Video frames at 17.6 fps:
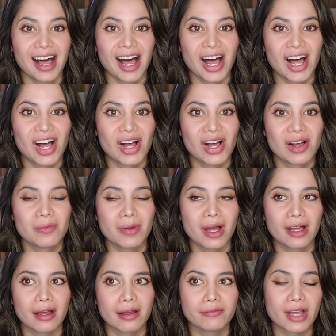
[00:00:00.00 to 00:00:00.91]

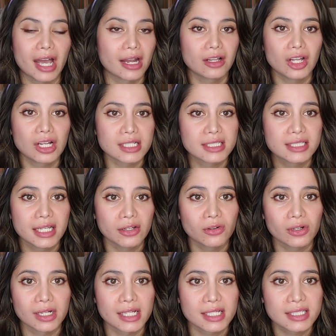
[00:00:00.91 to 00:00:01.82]
I've had a lot of
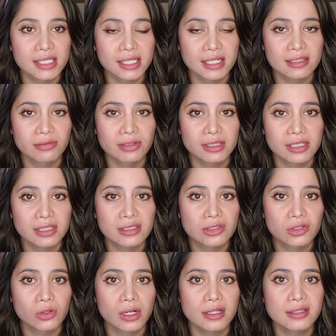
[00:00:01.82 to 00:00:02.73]
synchronicities with this
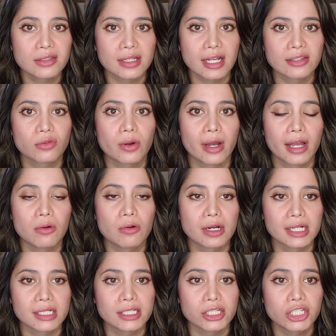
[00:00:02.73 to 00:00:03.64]
story, so that's why I
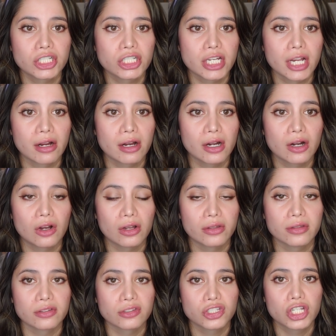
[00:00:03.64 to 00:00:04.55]
wanted to share it
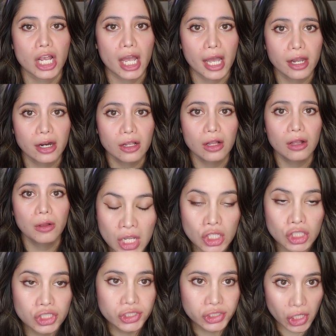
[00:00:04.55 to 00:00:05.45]
on this channel.
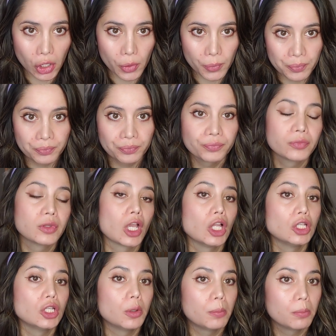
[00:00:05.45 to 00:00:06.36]
So
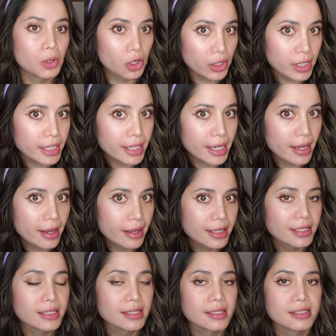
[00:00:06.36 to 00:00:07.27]
Lemuria
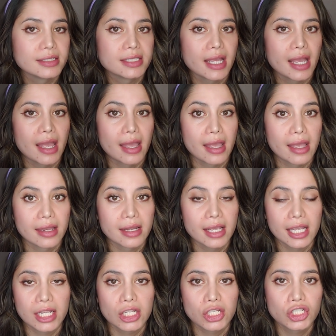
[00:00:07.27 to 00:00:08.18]
is an
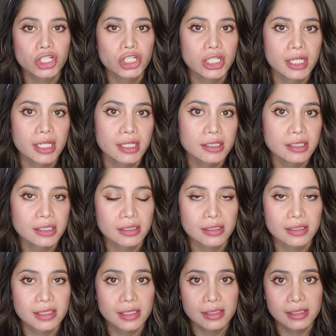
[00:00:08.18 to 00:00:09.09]
ancient
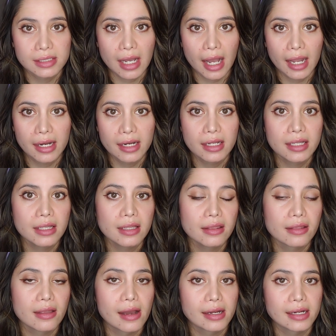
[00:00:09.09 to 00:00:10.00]

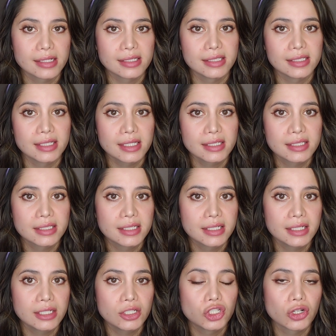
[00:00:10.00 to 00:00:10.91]
society that
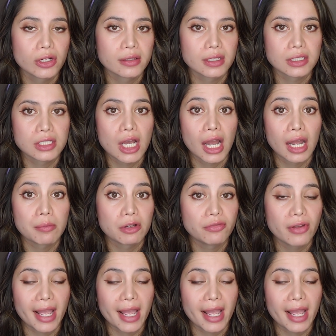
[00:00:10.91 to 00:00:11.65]
existed during the time of